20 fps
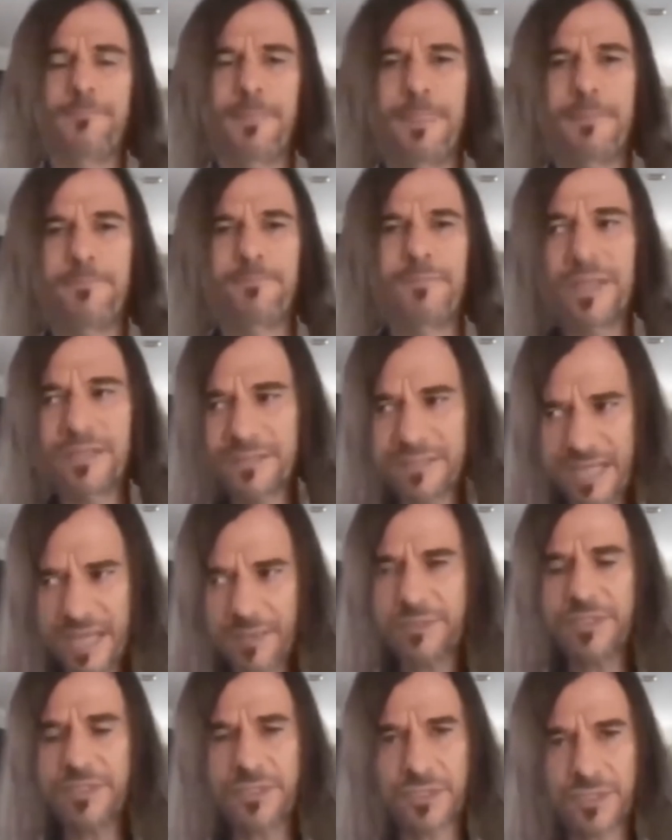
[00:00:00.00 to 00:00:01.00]
as they
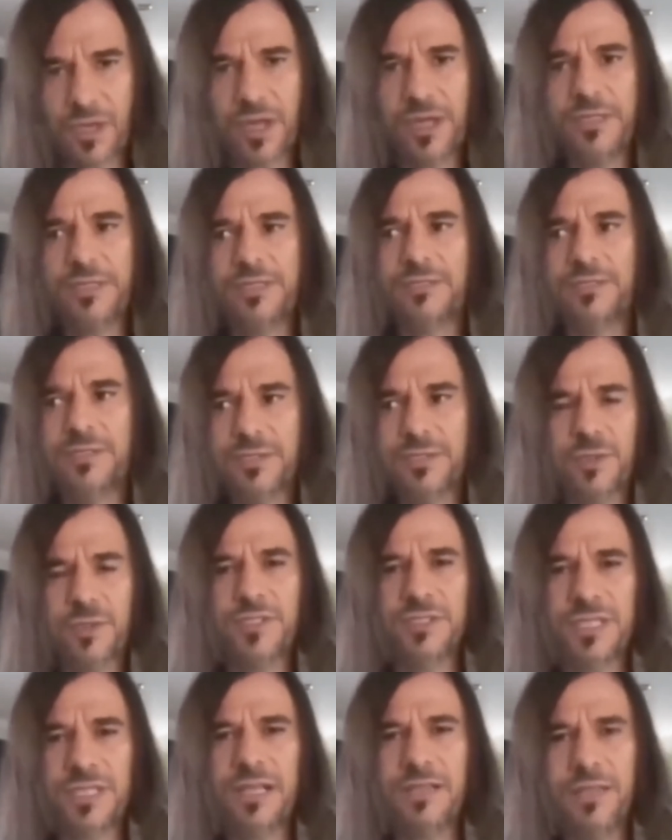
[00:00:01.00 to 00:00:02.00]
were designed to do
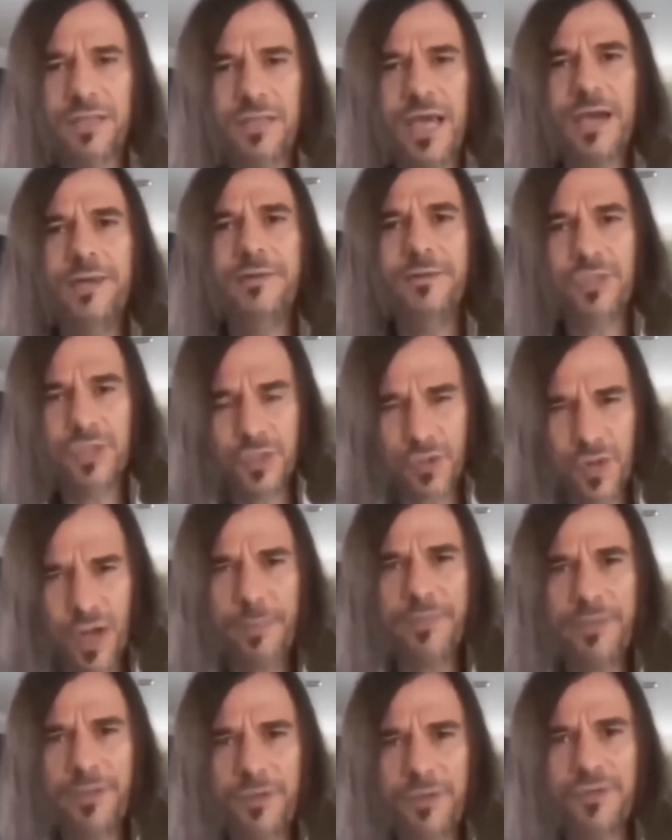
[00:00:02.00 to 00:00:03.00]
exactly that,
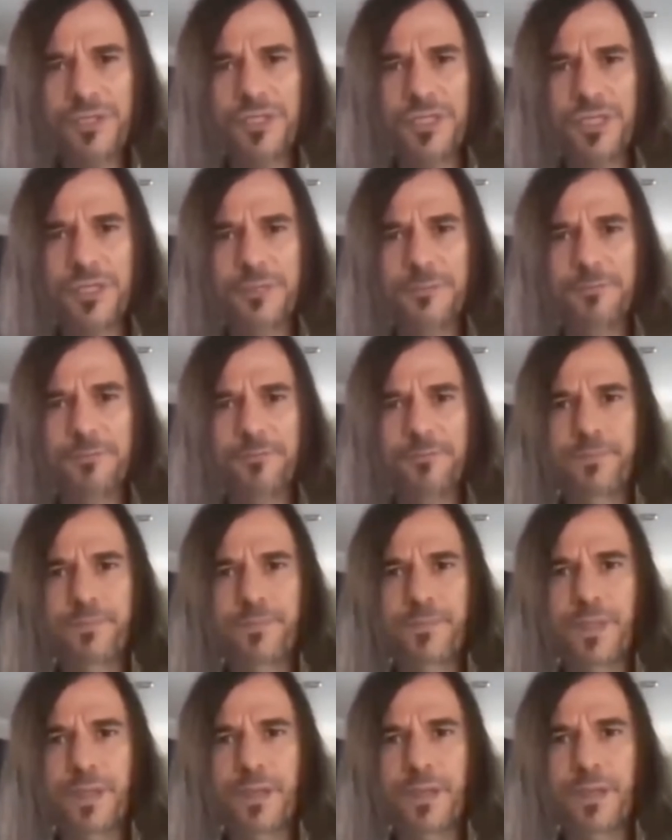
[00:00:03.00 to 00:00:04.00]
trap the Christian,
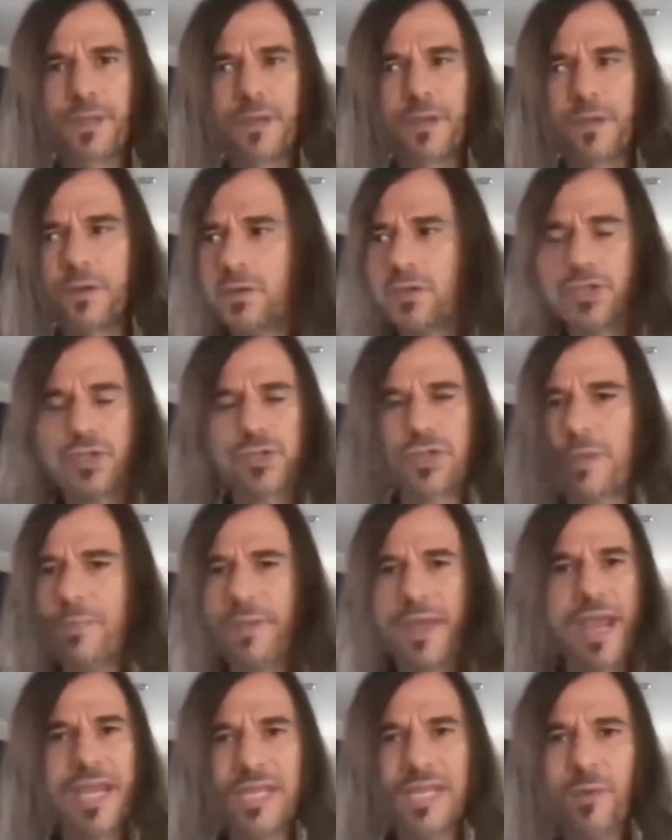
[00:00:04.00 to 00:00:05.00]
or trap
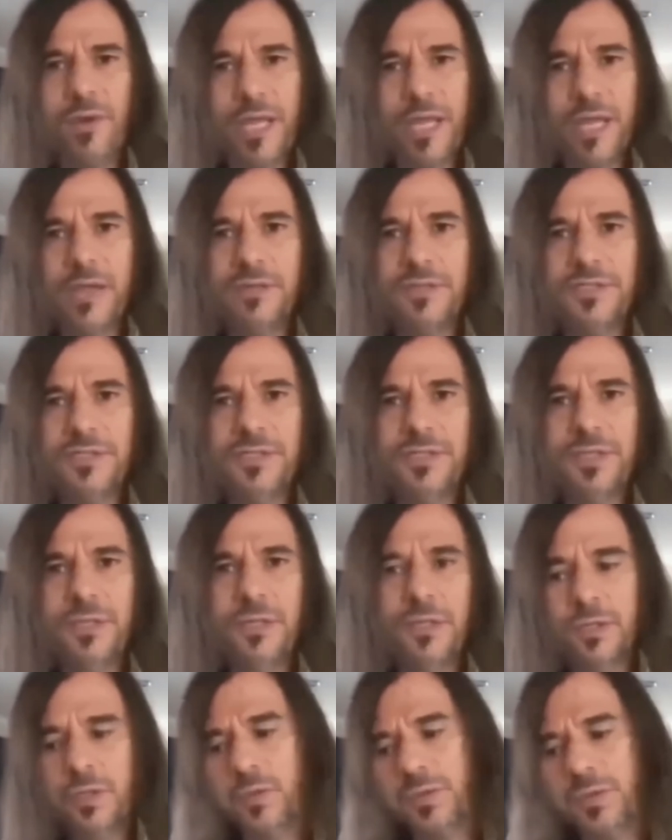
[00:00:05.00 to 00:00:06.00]
anyone else
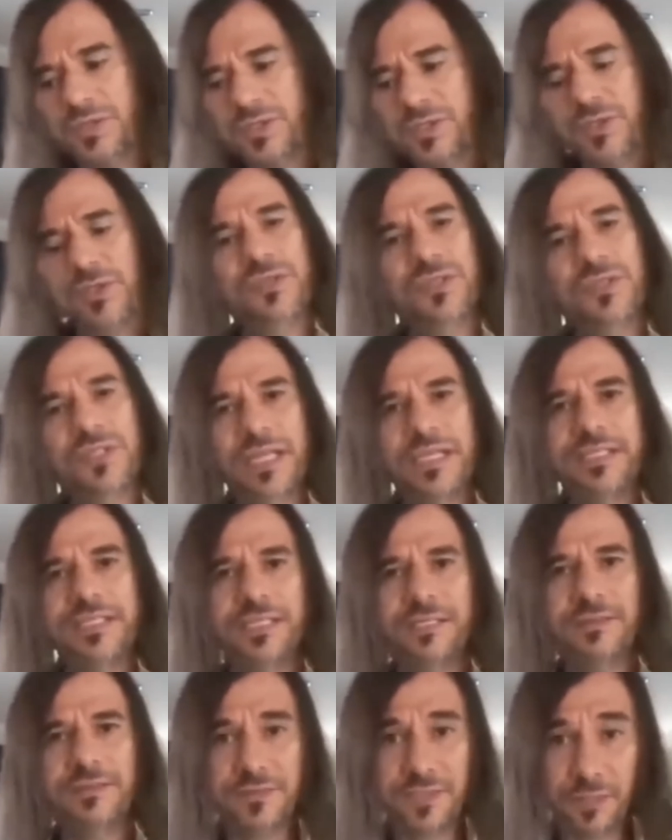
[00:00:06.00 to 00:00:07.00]
who was too
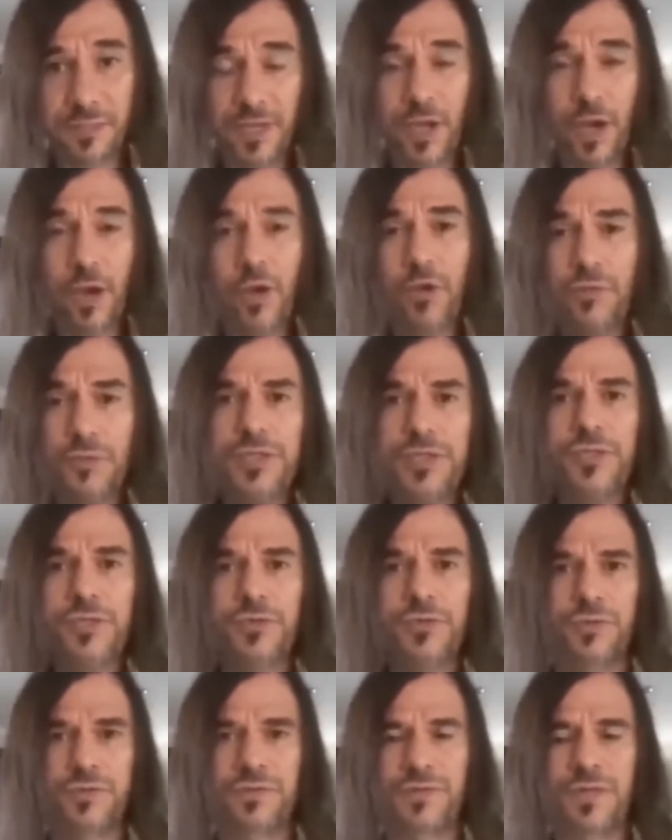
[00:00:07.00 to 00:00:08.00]
sensitive to behold the
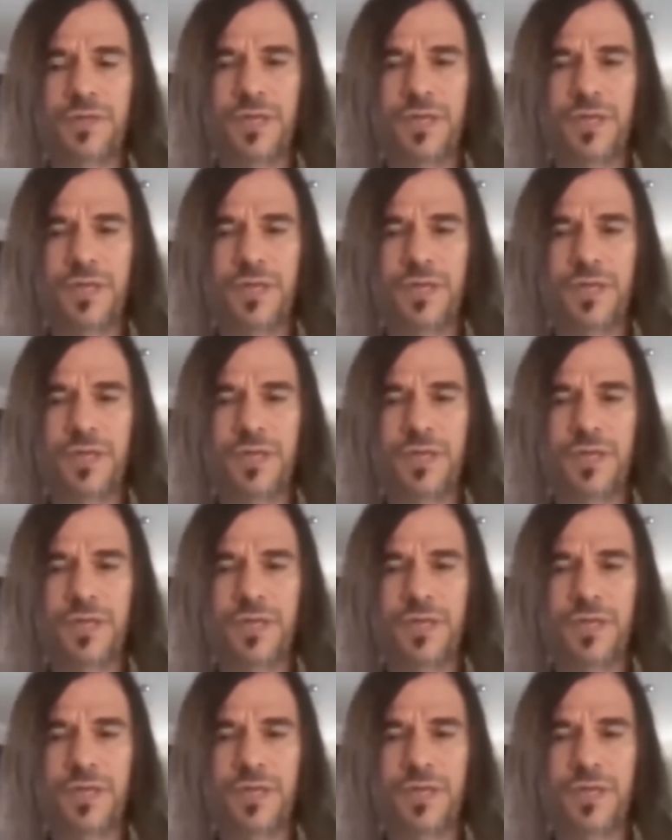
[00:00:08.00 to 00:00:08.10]
truth.